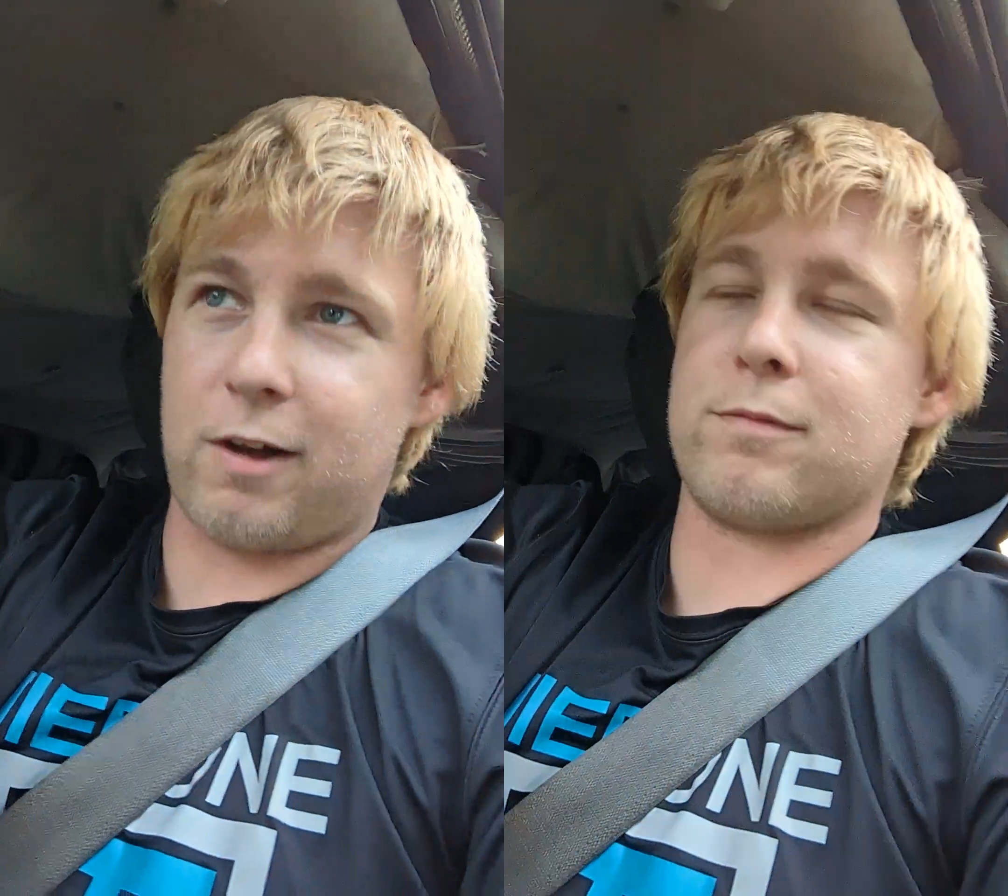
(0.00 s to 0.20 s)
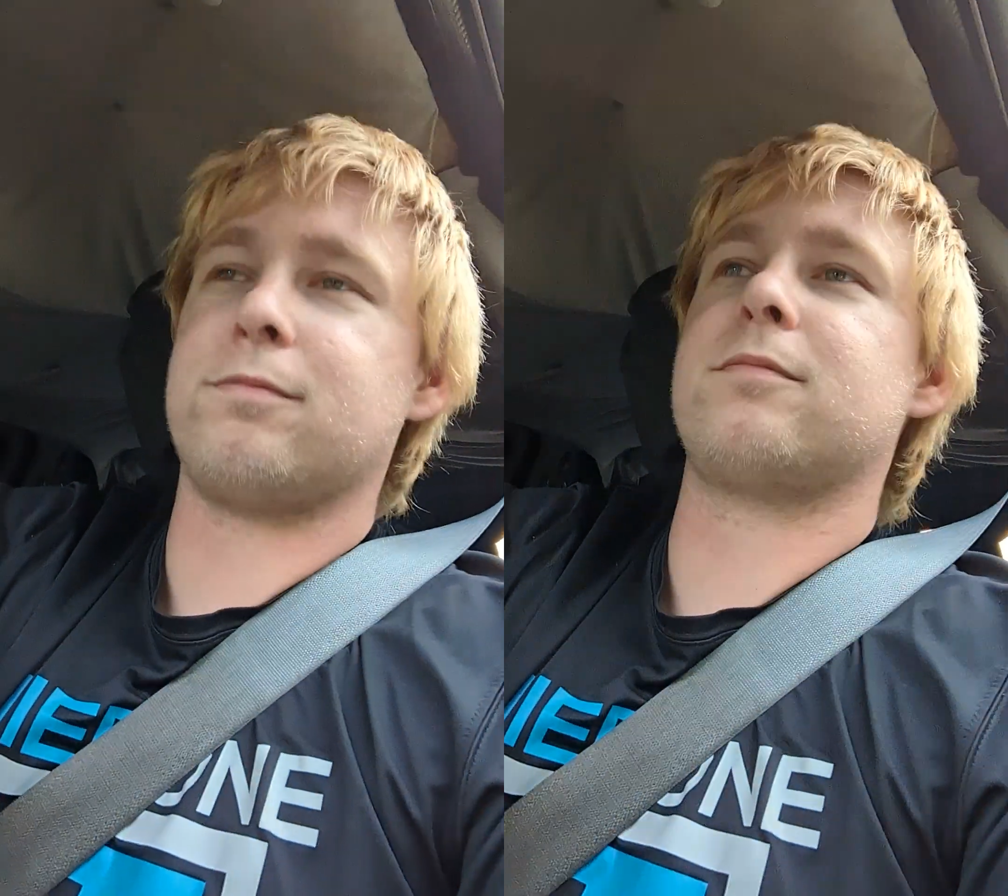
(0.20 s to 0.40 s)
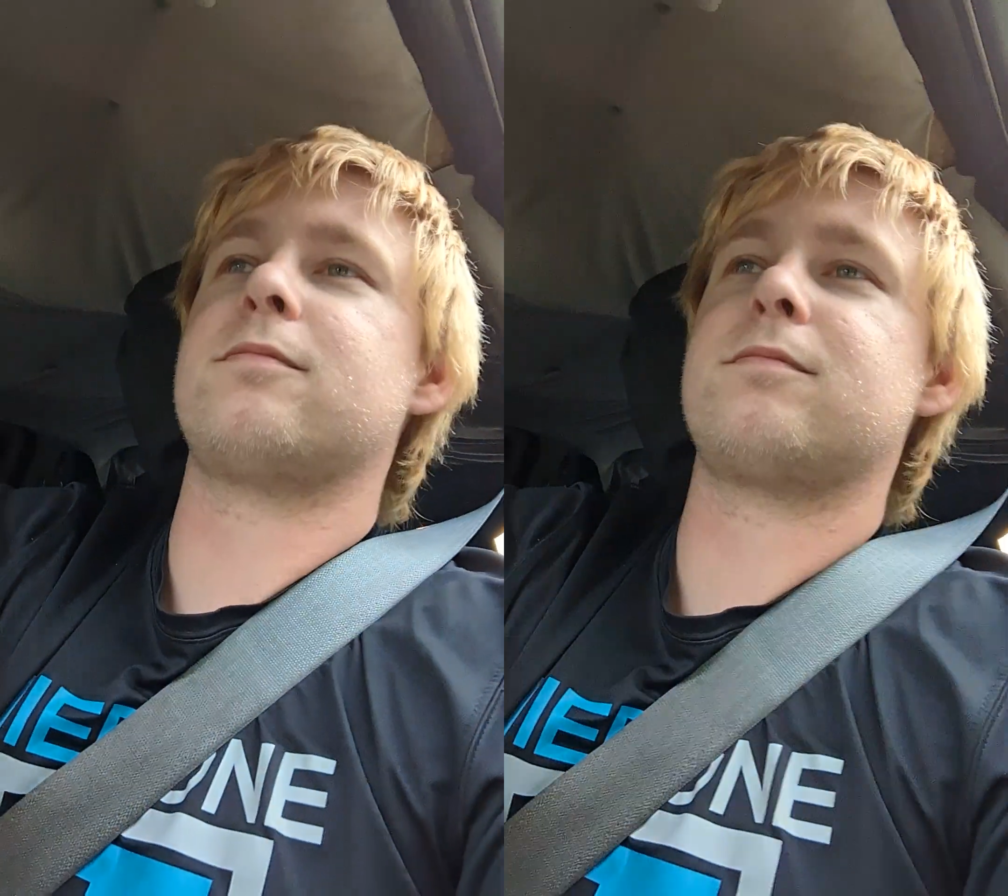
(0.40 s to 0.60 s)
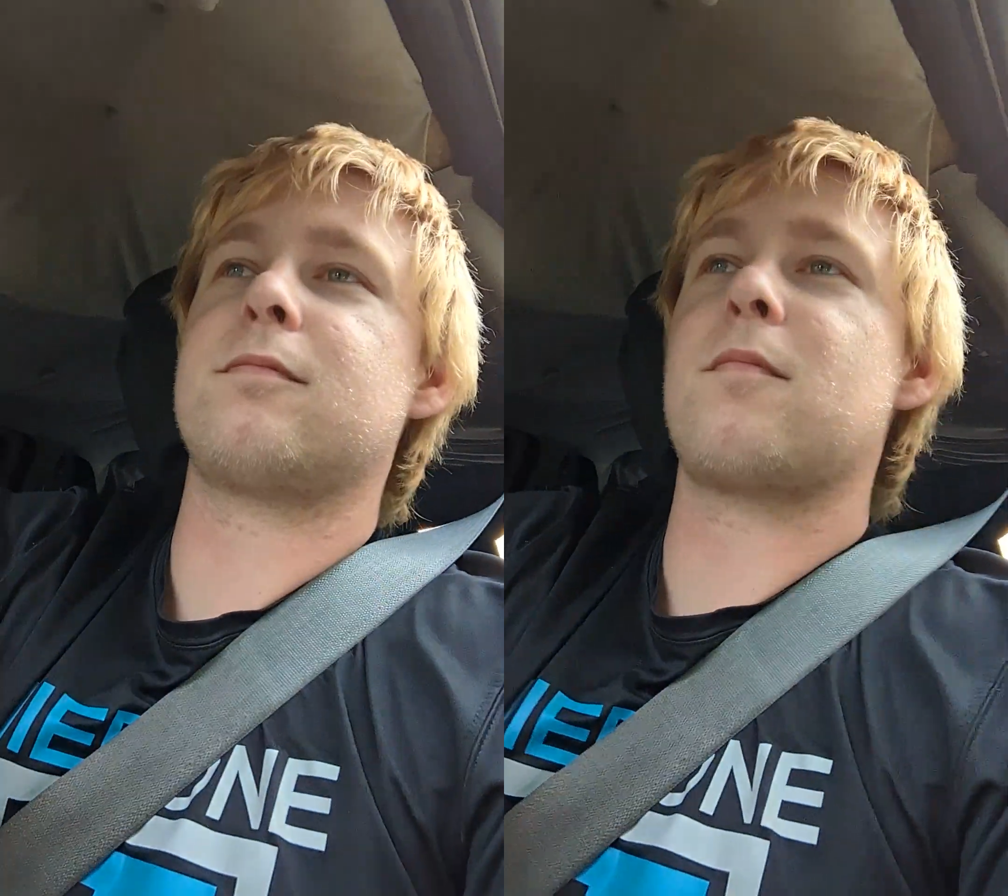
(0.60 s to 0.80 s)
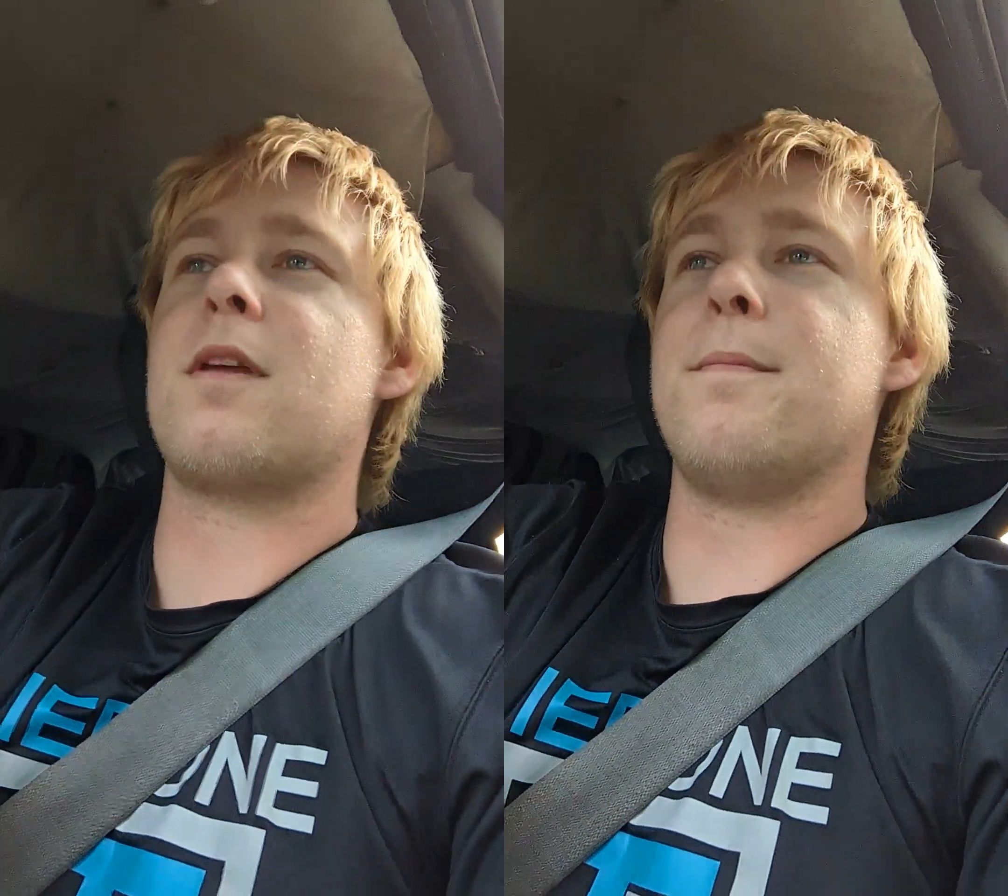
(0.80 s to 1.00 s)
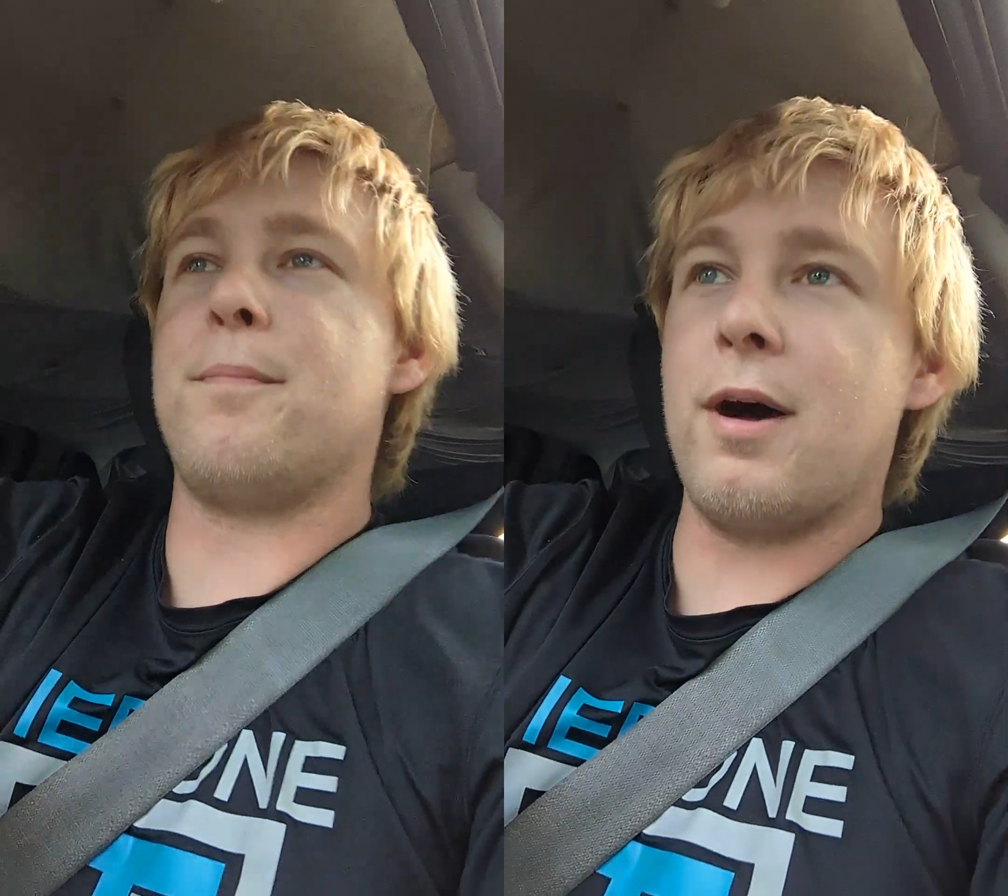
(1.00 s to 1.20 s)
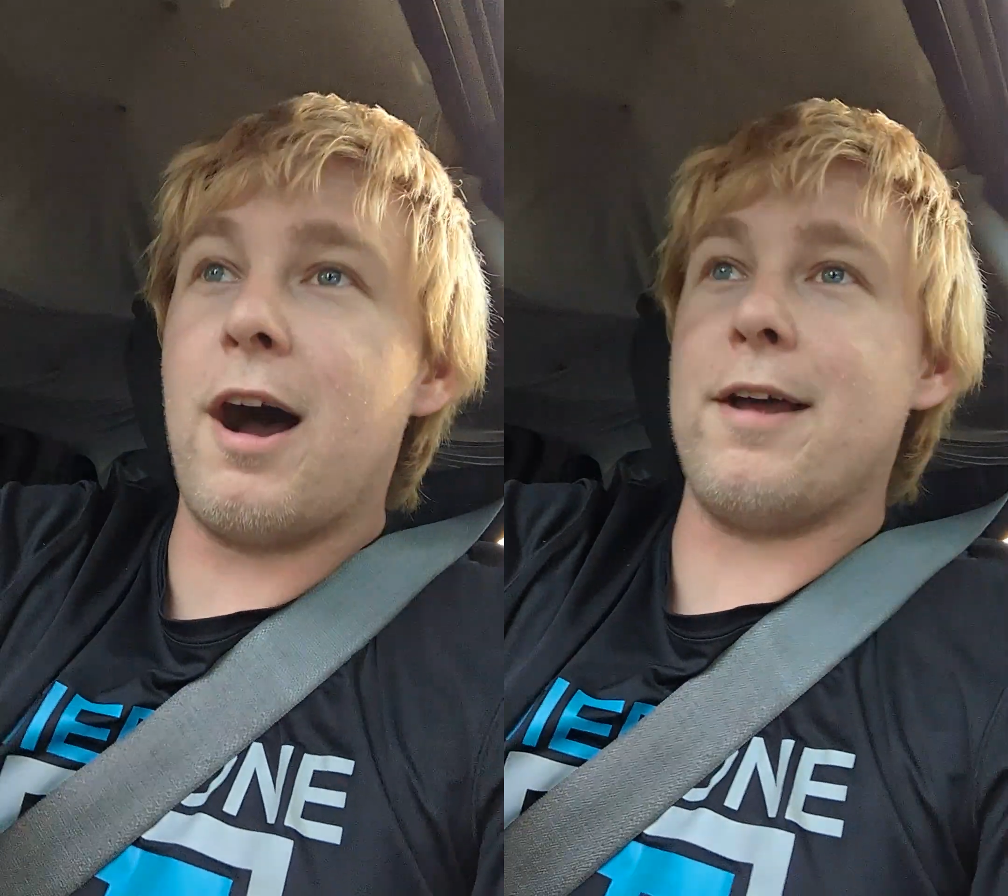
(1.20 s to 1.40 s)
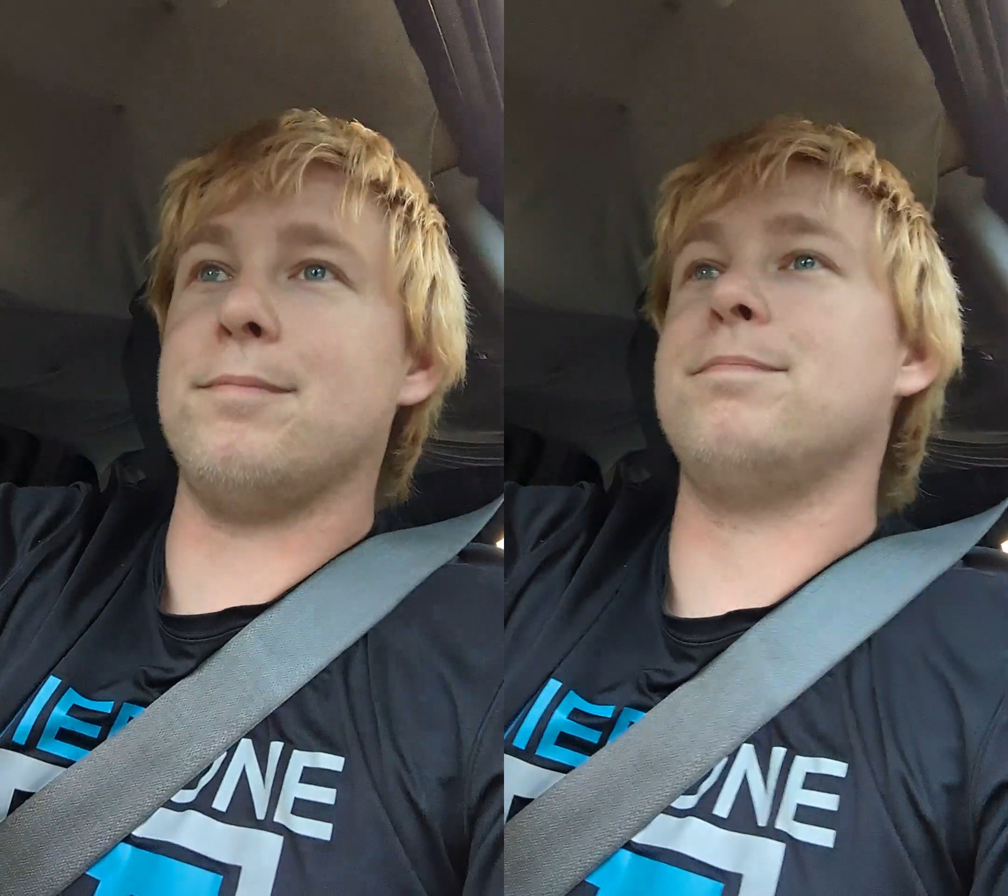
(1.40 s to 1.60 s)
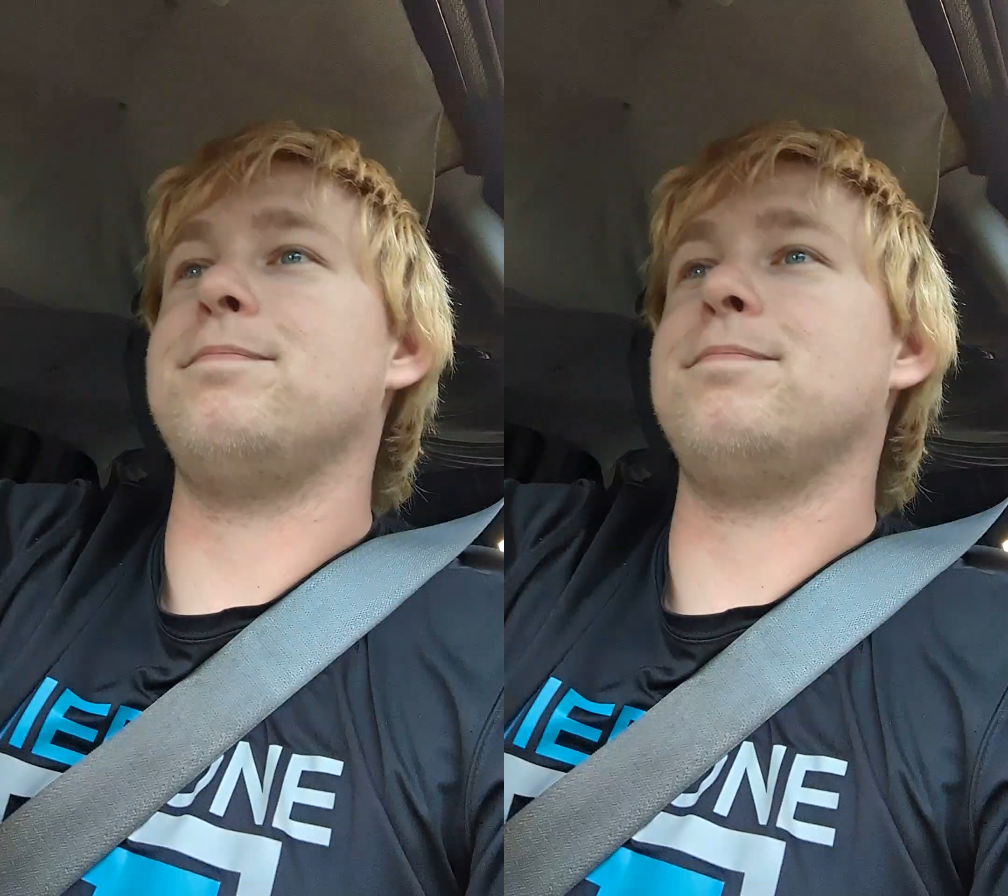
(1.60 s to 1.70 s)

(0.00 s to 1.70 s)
But,